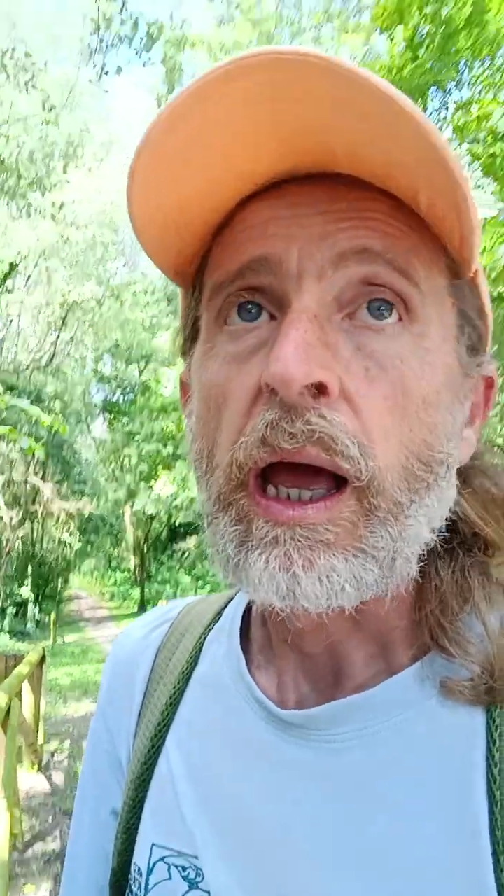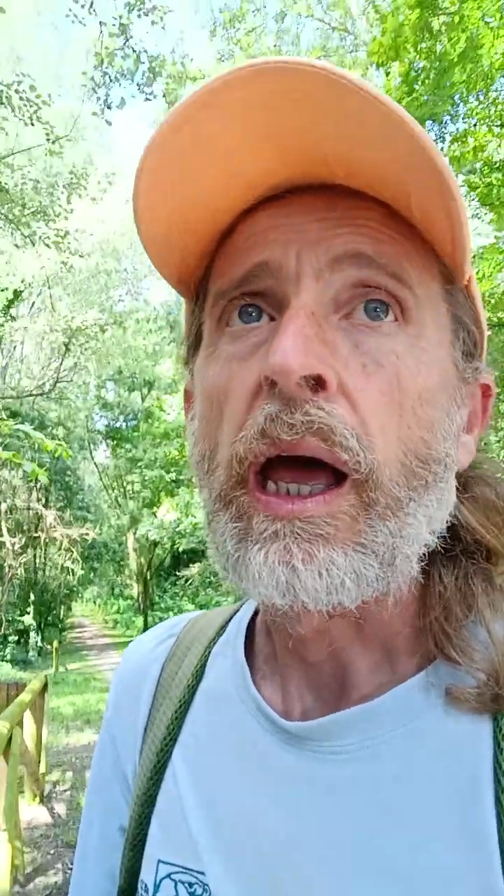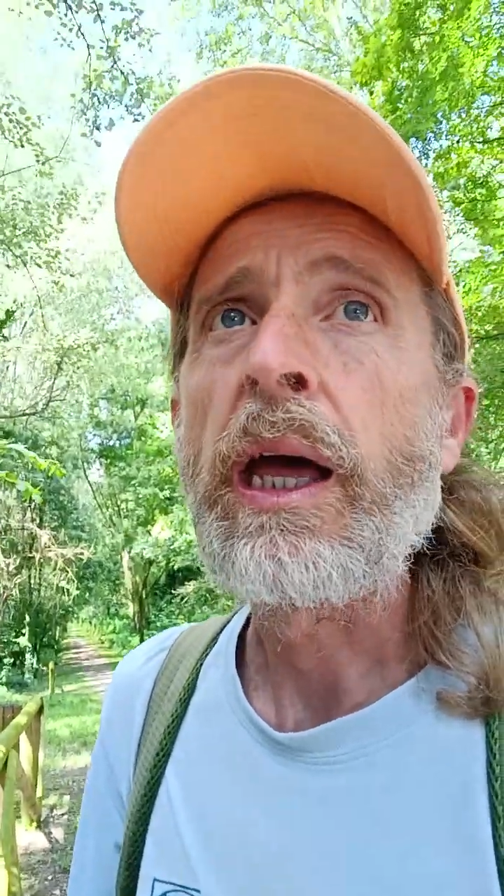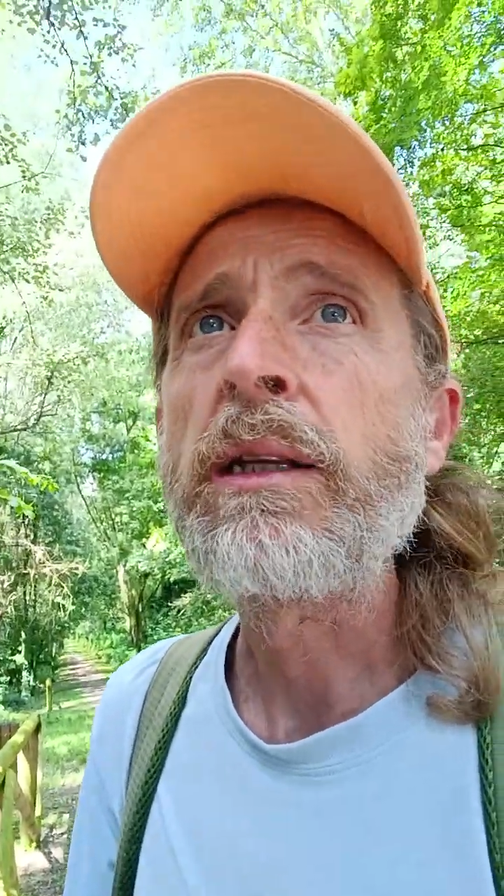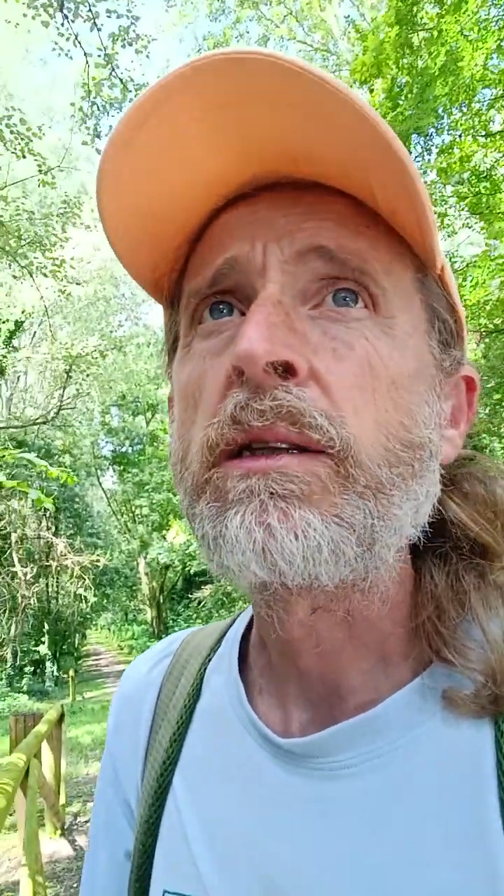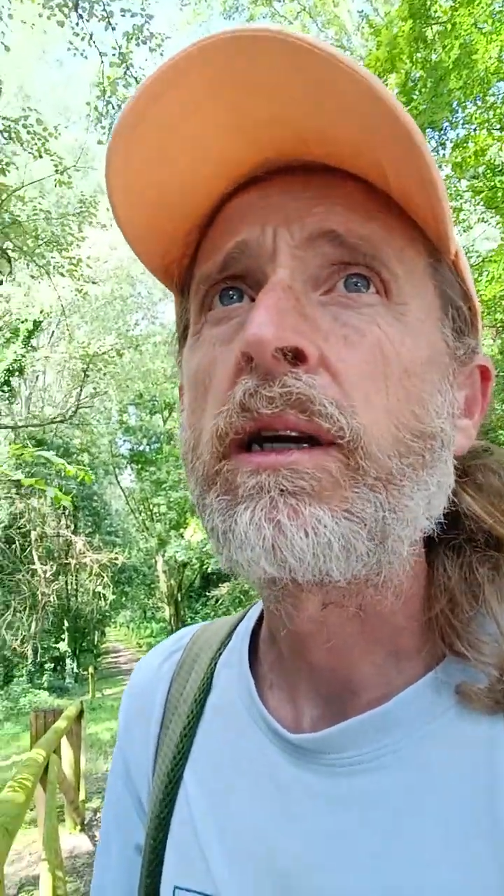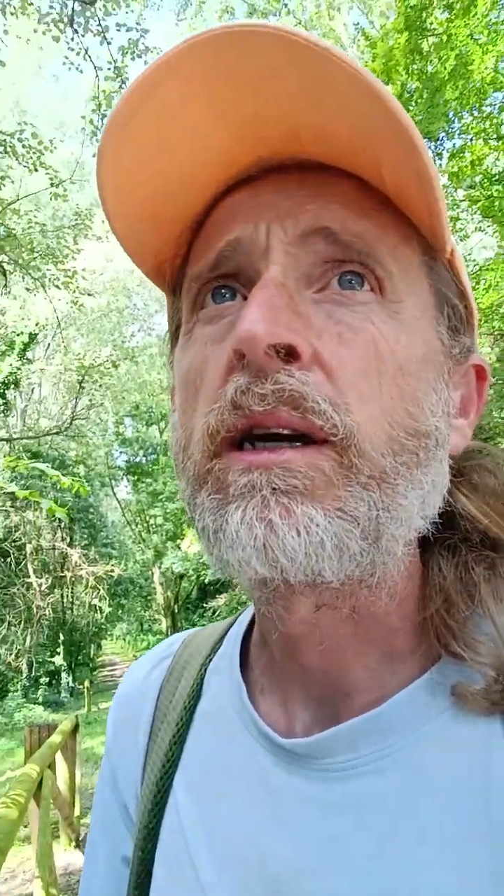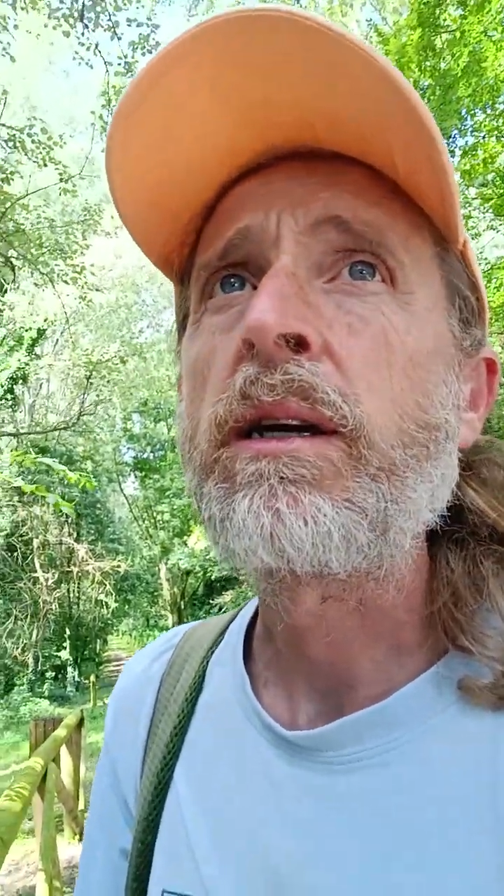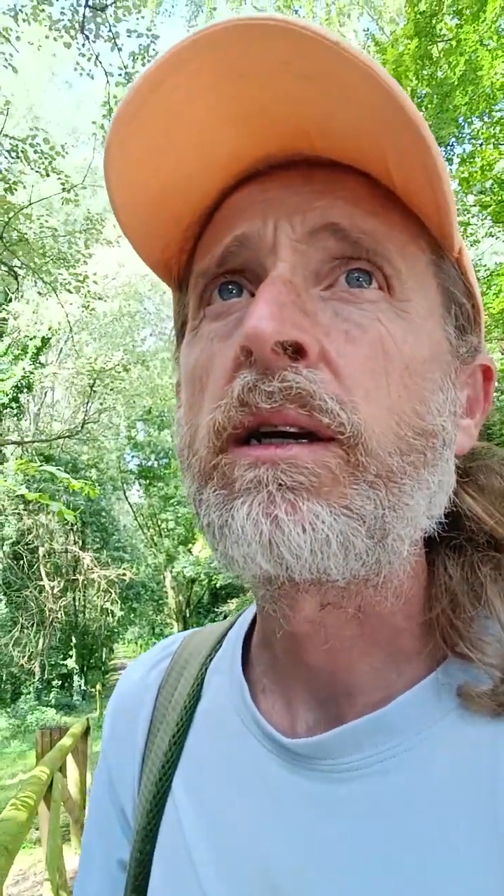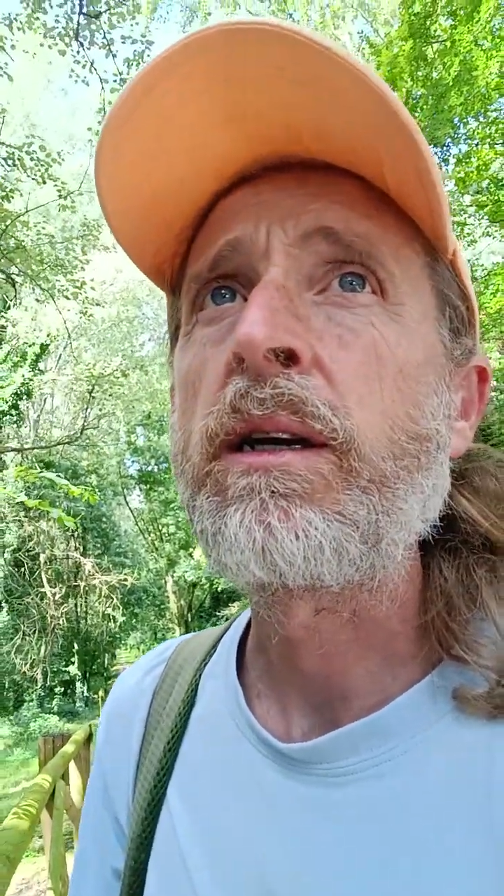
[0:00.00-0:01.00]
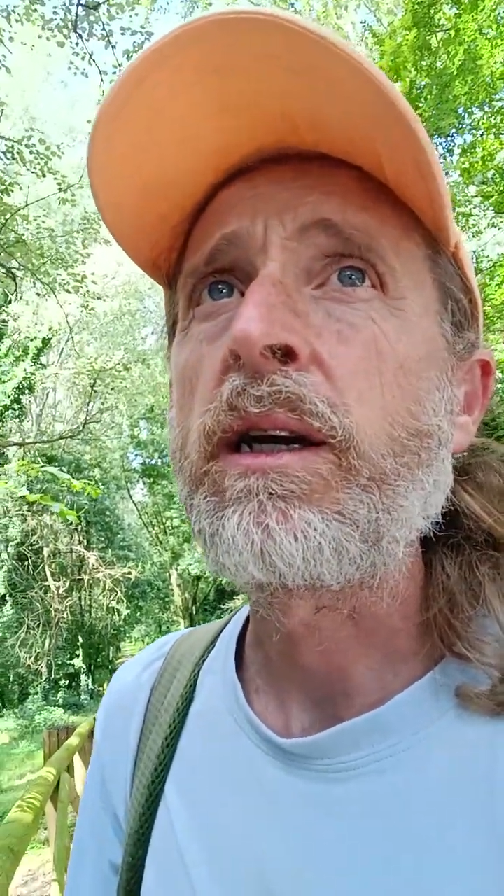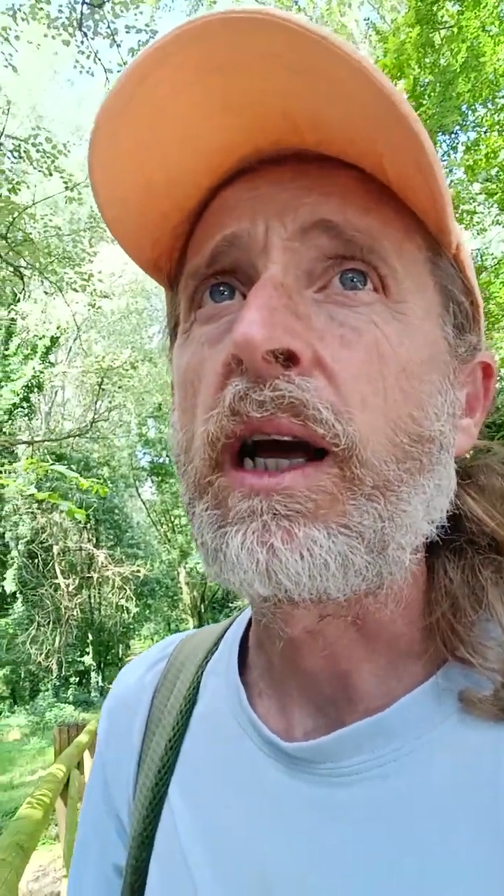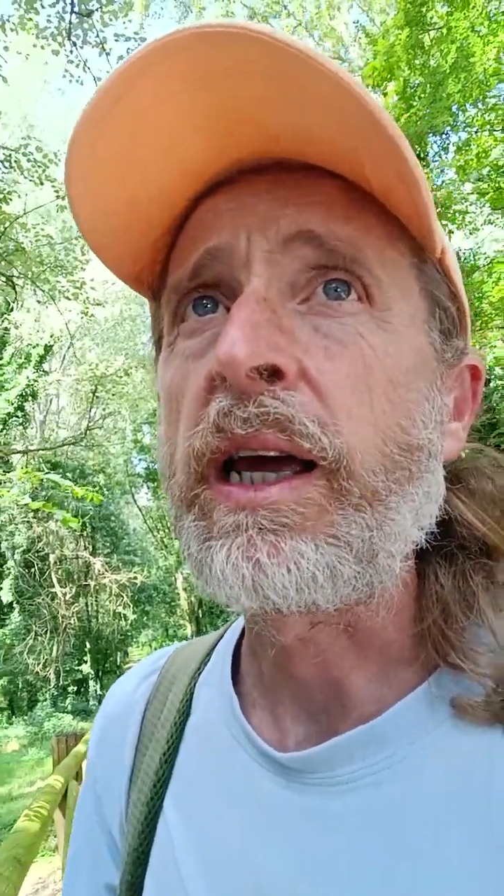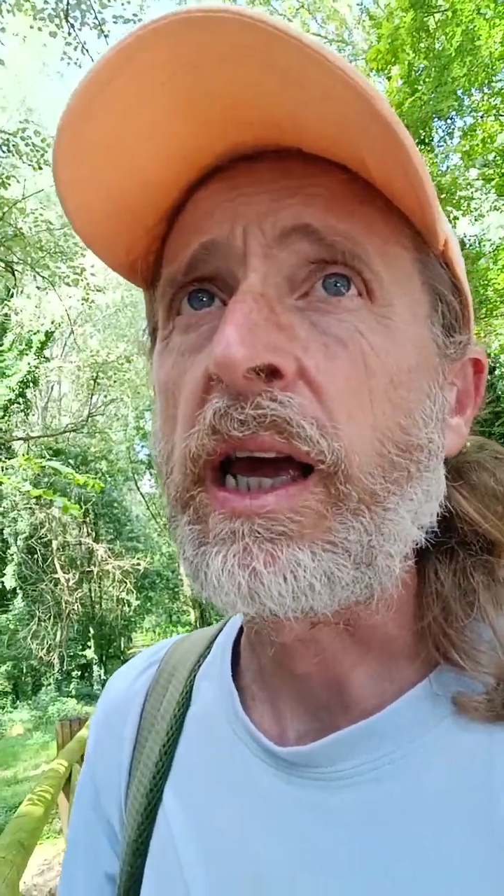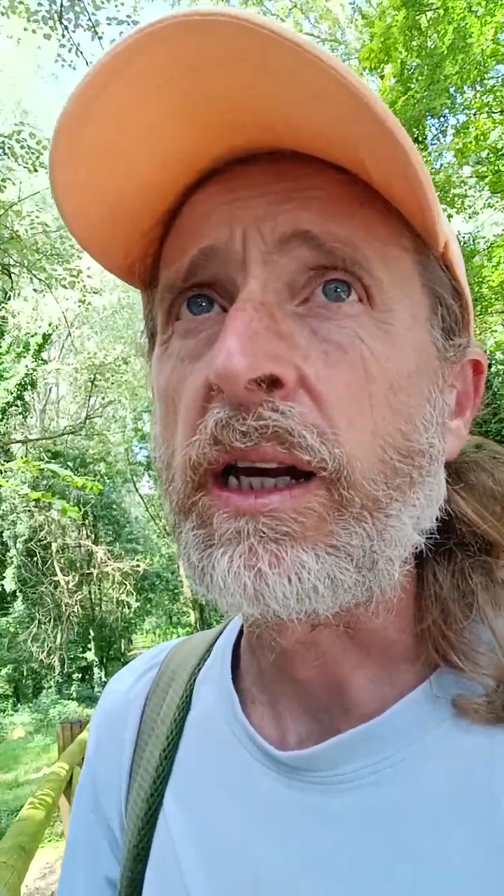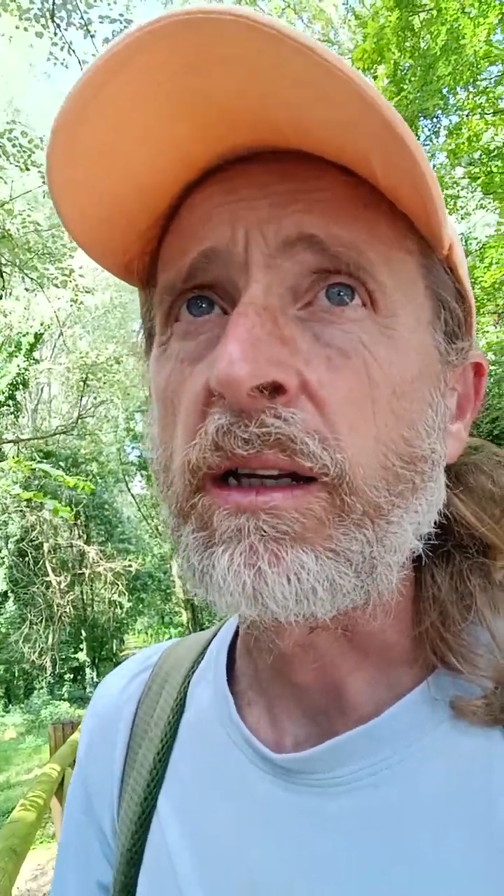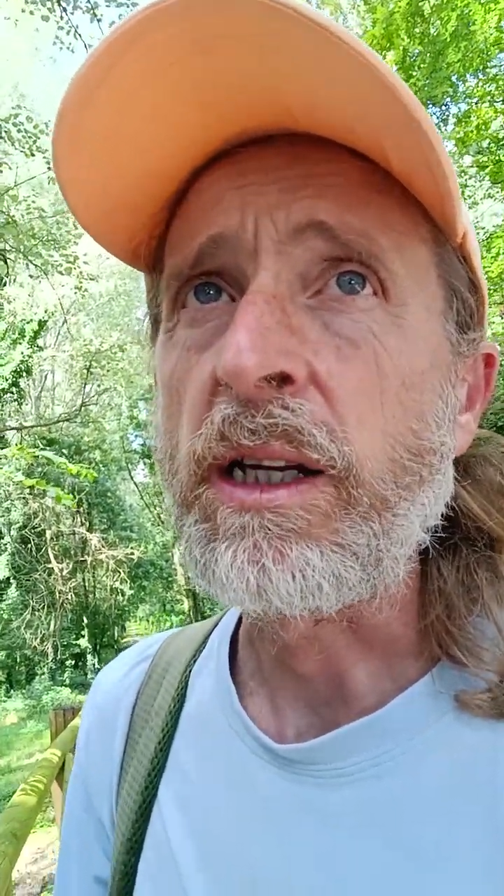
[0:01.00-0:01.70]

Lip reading: And again,